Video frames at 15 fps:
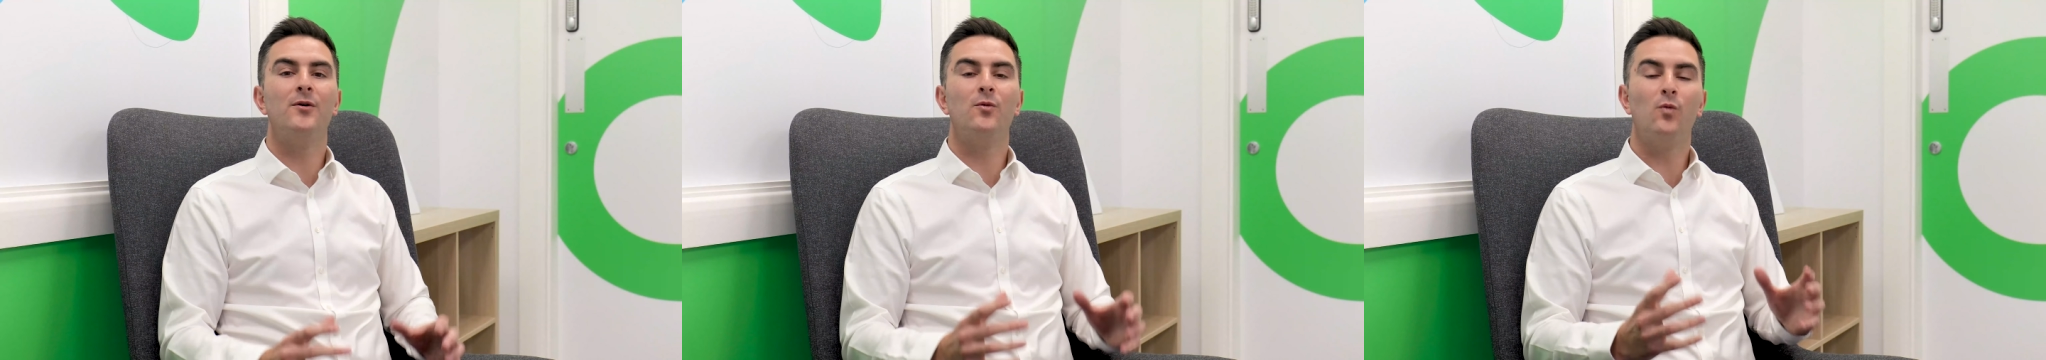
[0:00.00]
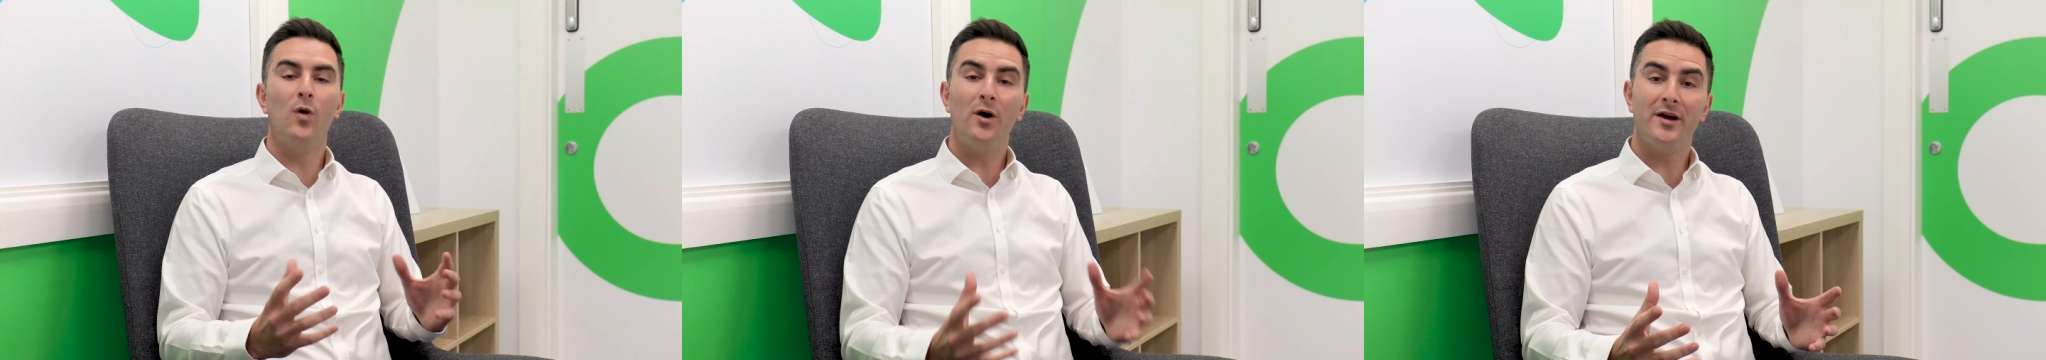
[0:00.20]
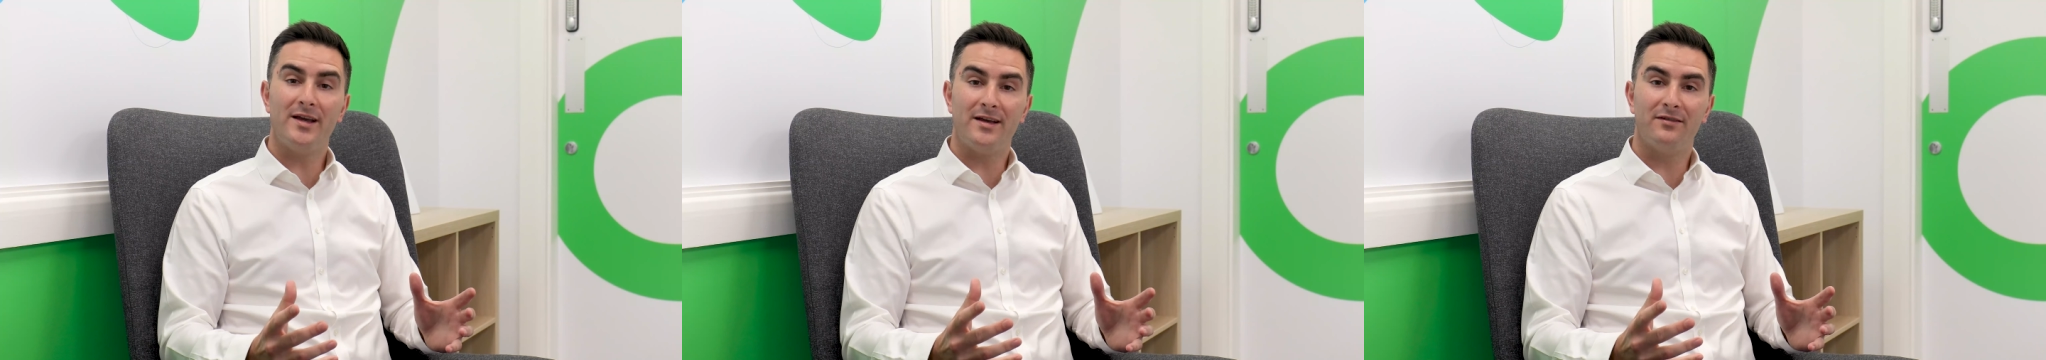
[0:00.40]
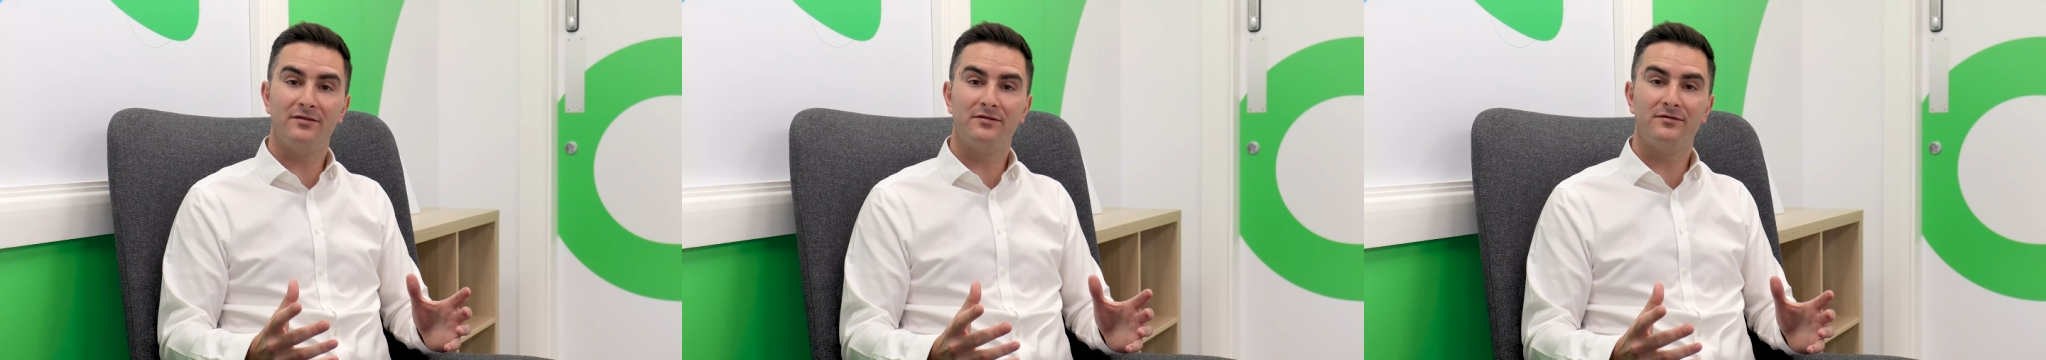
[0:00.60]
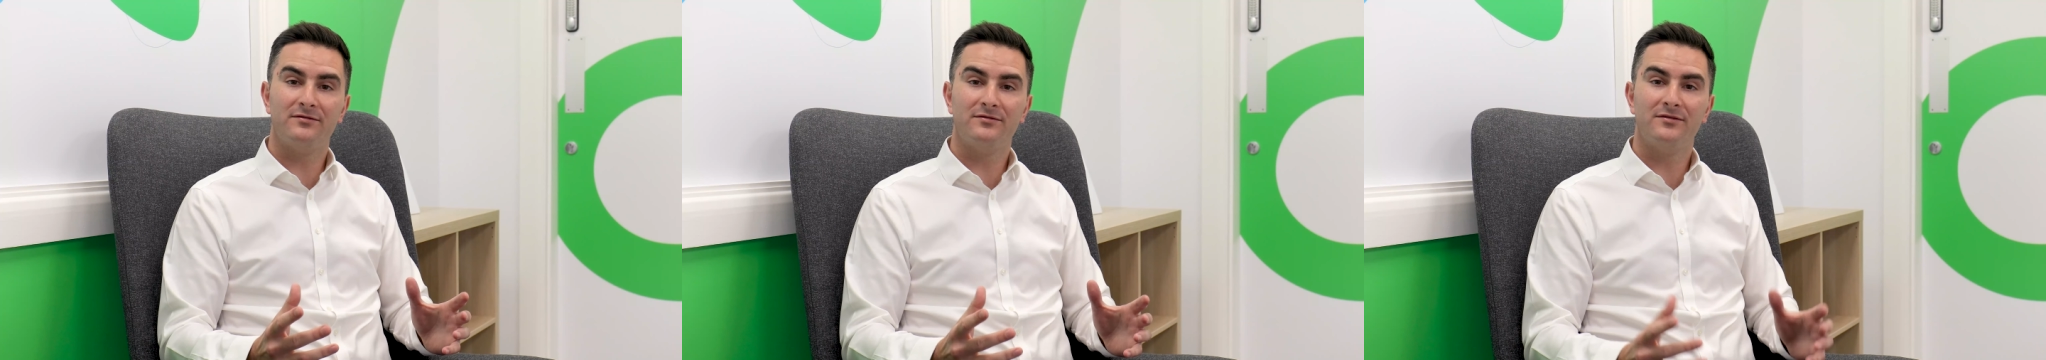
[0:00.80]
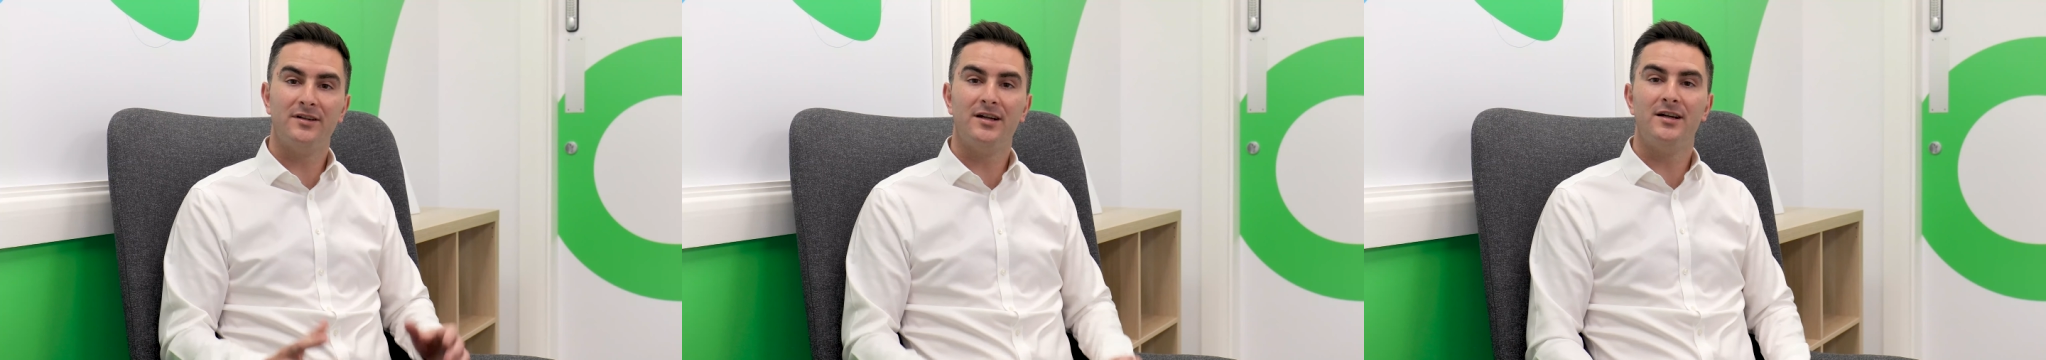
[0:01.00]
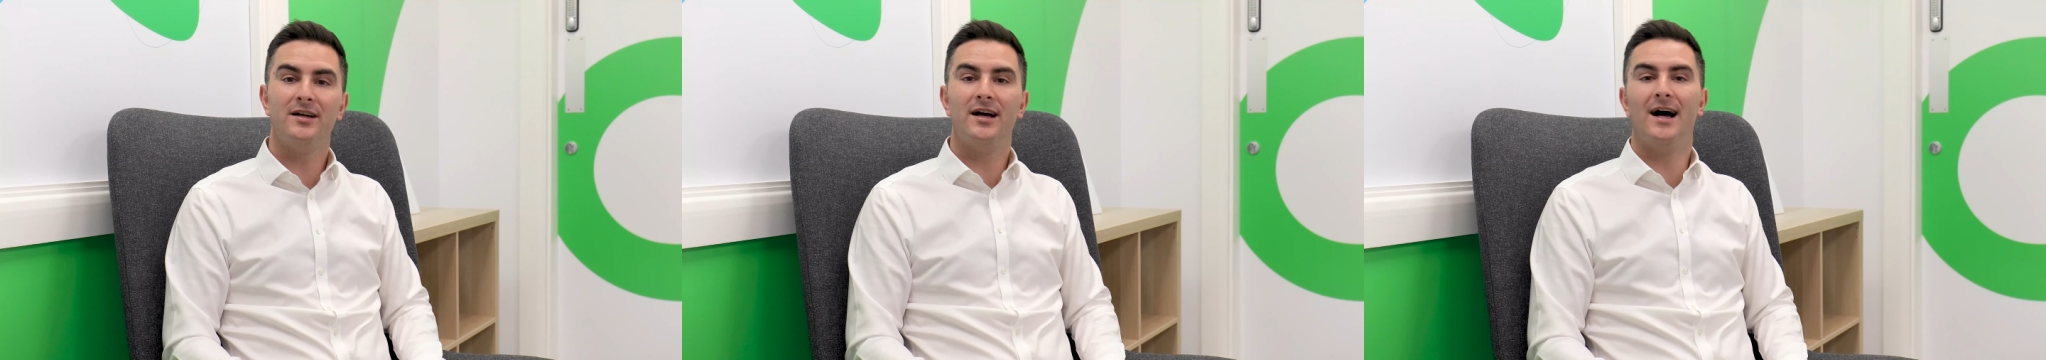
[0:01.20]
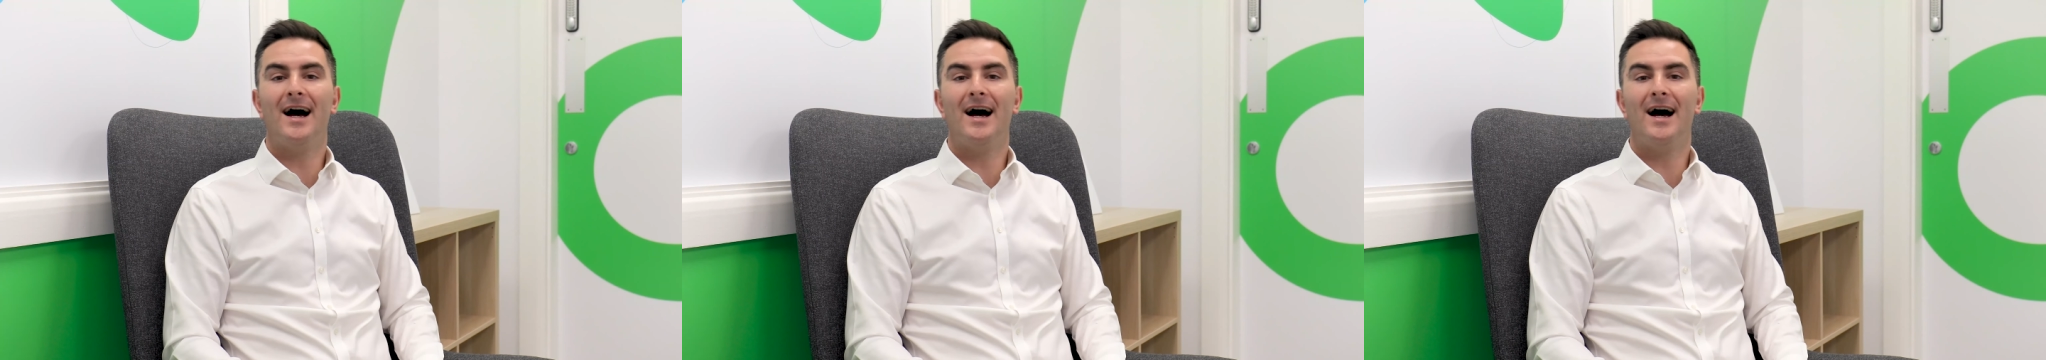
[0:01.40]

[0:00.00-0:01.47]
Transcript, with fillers: What if a